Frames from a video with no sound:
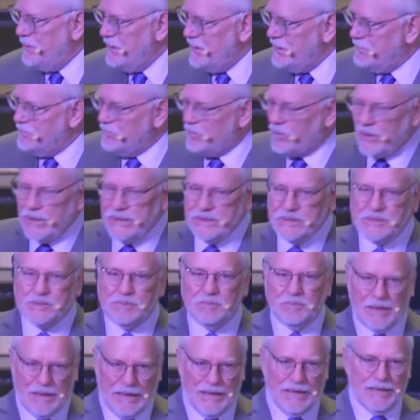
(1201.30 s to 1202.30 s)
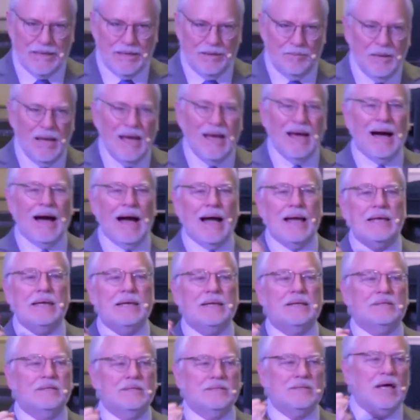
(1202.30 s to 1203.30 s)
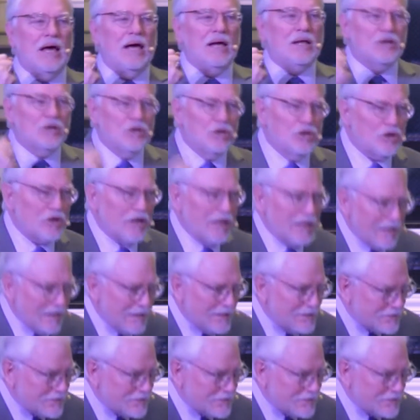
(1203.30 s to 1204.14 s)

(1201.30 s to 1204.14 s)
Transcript: embraced by him. I get to look in his